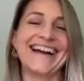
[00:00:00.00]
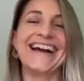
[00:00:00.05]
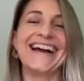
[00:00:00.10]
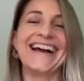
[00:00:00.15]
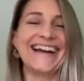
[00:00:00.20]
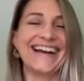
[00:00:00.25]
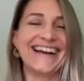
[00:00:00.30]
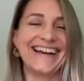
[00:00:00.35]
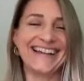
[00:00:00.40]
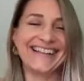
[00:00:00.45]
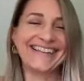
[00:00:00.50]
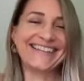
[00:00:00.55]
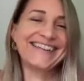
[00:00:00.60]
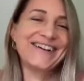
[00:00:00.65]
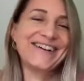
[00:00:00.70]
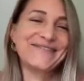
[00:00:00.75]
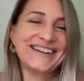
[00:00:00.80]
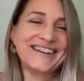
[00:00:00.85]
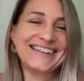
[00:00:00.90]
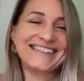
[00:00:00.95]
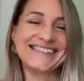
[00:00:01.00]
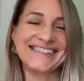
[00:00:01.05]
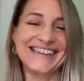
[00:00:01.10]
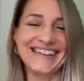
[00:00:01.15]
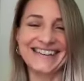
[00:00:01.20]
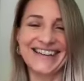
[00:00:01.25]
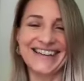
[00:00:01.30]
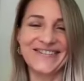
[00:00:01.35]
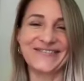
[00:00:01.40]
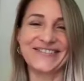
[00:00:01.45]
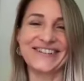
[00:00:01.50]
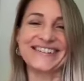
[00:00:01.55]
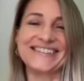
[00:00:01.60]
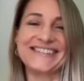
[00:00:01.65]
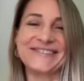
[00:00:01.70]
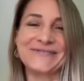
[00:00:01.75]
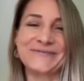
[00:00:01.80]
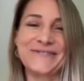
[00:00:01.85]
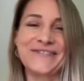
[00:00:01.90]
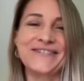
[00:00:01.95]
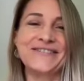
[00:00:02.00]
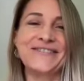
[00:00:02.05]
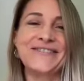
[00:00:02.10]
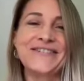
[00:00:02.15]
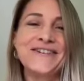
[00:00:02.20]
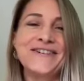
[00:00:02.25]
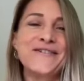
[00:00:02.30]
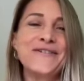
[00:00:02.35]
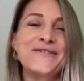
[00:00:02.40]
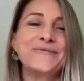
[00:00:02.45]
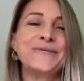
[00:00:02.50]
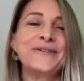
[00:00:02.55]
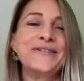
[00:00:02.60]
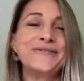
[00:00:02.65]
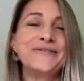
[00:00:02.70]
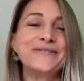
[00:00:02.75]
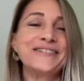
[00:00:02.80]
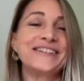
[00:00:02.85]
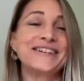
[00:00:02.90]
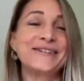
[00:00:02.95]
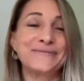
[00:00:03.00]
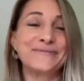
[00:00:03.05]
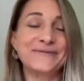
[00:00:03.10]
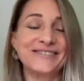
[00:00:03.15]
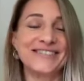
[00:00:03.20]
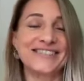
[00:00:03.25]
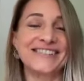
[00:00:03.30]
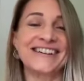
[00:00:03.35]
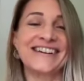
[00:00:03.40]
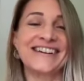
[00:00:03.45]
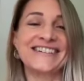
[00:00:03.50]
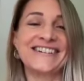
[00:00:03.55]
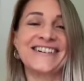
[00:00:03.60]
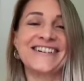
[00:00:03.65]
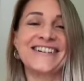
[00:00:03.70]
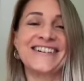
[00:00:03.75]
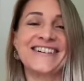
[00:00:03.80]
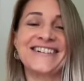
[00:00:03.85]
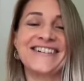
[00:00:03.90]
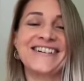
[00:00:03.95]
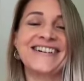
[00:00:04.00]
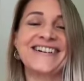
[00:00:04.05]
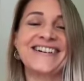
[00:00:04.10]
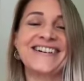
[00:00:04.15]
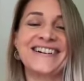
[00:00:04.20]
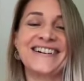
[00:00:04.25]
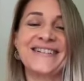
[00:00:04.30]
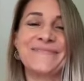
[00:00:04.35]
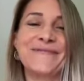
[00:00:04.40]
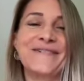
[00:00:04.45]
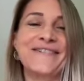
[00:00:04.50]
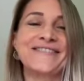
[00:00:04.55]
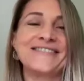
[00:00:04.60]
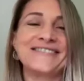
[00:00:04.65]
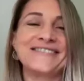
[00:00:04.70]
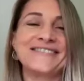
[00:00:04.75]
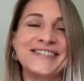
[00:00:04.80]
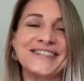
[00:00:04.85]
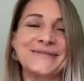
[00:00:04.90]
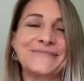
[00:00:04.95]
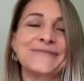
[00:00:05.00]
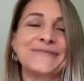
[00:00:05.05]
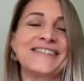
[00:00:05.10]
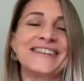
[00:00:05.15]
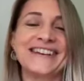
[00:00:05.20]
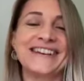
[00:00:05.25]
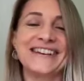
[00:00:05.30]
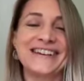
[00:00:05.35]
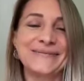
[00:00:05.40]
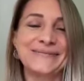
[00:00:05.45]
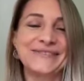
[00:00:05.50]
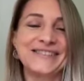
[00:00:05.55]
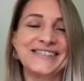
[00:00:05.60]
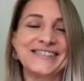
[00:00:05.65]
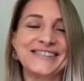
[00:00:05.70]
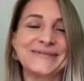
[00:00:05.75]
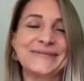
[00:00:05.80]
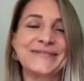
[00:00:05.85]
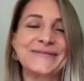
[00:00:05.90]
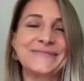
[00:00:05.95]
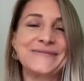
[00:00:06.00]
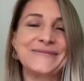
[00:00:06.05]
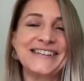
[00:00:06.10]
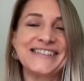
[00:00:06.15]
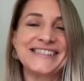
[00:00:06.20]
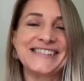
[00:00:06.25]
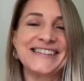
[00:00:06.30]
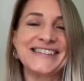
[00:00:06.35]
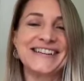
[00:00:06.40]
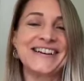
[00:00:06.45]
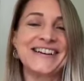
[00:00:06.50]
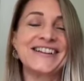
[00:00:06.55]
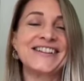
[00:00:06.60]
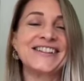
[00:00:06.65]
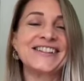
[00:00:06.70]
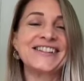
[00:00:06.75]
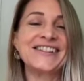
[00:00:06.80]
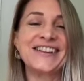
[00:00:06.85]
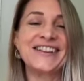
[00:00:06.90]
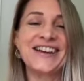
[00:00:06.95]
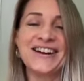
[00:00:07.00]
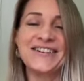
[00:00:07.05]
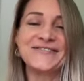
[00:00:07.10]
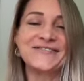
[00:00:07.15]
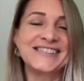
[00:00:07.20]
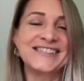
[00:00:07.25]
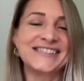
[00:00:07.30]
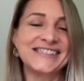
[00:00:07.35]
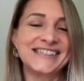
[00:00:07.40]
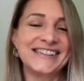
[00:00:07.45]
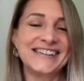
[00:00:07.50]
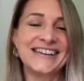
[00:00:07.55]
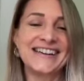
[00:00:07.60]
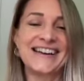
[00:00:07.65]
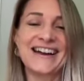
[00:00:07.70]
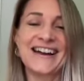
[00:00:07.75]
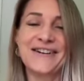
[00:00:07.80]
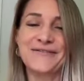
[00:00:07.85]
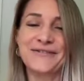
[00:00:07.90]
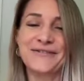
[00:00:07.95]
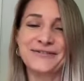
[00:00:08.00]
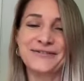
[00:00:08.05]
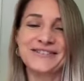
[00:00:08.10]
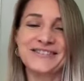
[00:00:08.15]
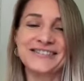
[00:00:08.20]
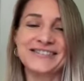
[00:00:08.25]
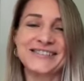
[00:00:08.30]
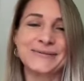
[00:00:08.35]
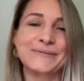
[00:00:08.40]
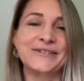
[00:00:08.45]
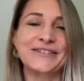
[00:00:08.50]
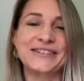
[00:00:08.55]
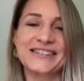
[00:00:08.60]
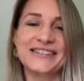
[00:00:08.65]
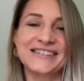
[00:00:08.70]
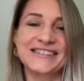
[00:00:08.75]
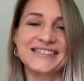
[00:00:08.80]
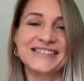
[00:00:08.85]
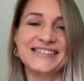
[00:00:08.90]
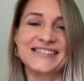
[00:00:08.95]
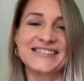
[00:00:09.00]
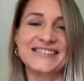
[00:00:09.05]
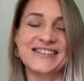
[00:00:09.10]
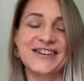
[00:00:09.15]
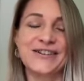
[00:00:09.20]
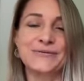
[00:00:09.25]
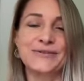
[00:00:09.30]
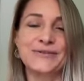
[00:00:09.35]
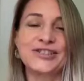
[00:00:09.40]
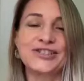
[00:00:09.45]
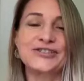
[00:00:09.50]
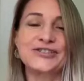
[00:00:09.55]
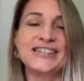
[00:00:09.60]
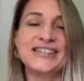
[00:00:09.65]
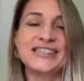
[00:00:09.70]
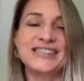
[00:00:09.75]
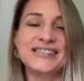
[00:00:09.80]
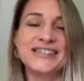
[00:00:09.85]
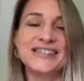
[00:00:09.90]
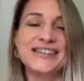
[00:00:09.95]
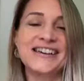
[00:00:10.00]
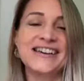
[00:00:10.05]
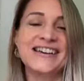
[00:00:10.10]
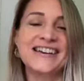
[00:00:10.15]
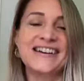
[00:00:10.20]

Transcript: I love it. Well, we really appreciate our partnership with Kim. She's been amazing. Loved seeing everyone's experiences on retreats.